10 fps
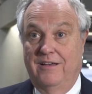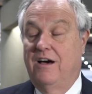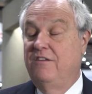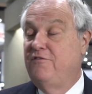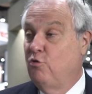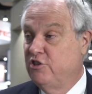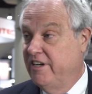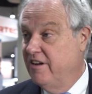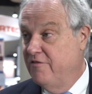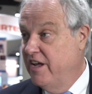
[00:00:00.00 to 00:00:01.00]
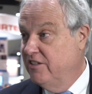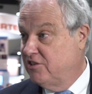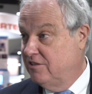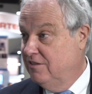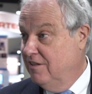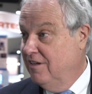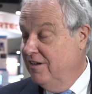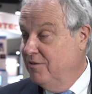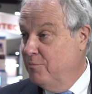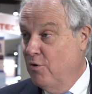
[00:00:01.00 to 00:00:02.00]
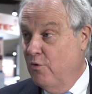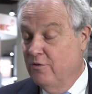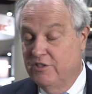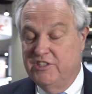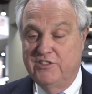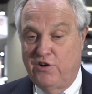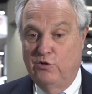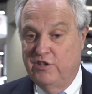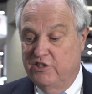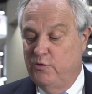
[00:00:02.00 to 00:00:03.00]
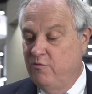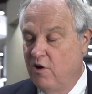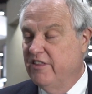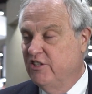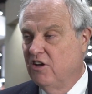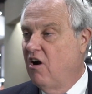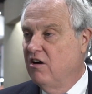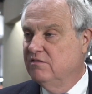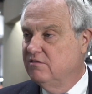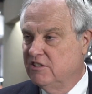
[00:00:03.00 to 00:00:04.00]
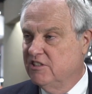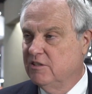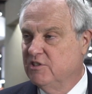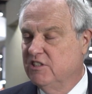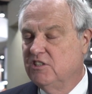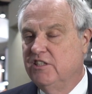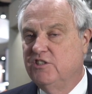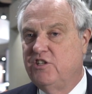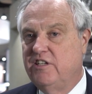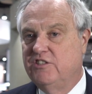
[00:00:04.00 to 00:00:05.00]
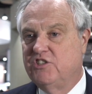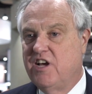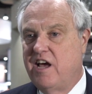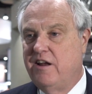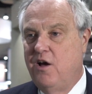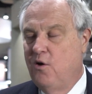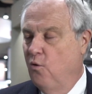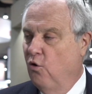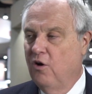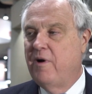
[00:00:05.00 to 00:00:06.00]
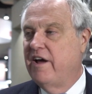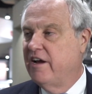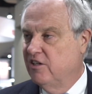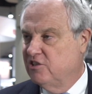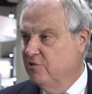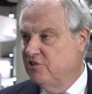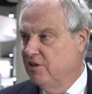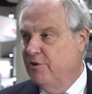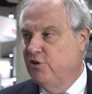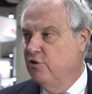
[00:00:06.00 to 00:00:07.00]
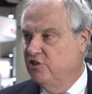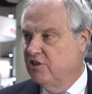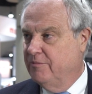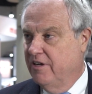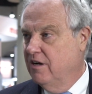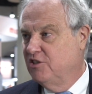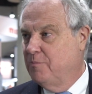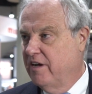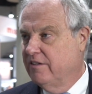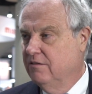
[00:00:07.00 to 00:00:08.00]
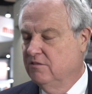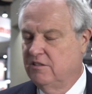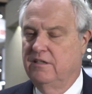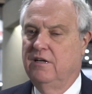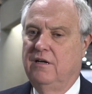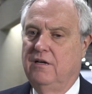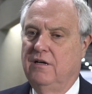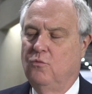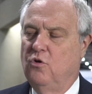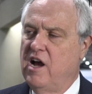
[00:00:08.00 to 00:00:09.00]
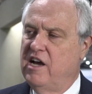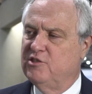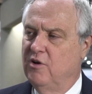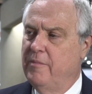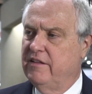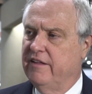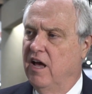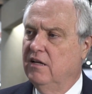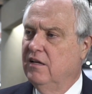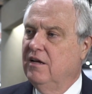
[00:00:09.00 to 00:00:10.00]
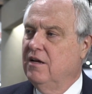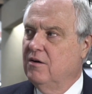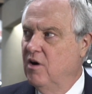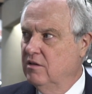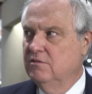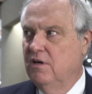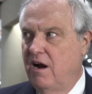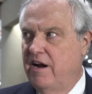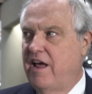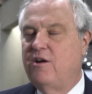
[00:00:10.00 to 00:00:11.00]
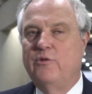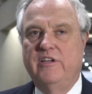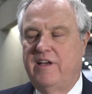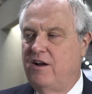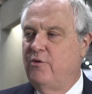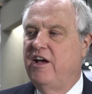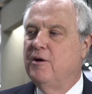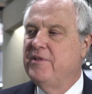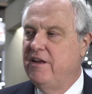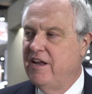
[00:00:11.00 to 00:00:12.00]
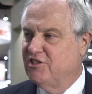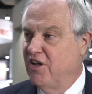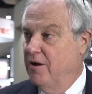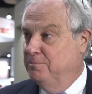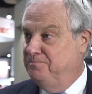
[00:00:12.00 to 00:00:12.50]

unfortunate events, whether it's internal, because we run these on our systems inside, or by a customer, somebody doing something unexpected. It's like, well, gosh, what about that? Well, all right, how do we help that next time?